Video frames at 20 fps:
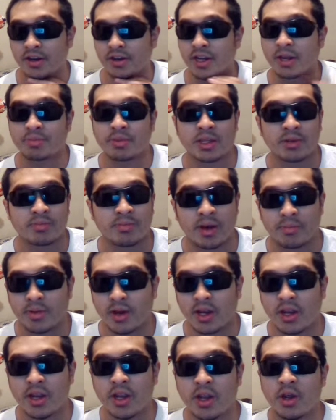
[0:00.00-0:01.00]
And I'm thinking in my
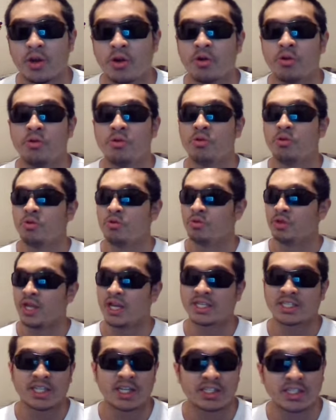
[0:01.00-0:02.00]
mind, ooh,
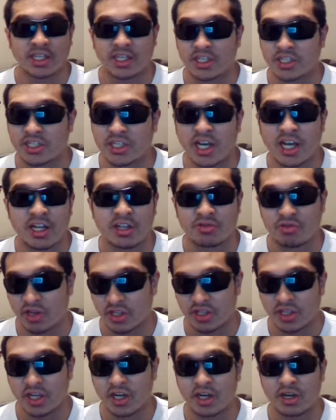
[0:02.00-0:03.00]
that sounds like a challenge
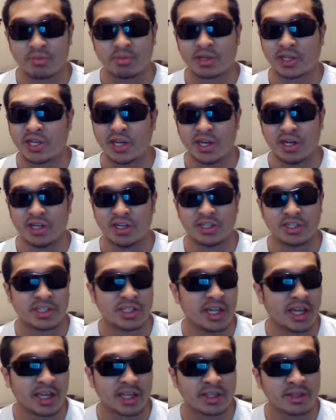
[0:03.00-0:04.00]
right there, because,
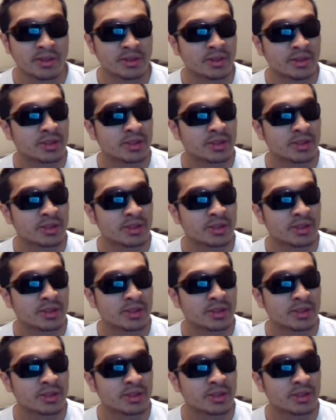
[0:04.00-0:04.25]
like,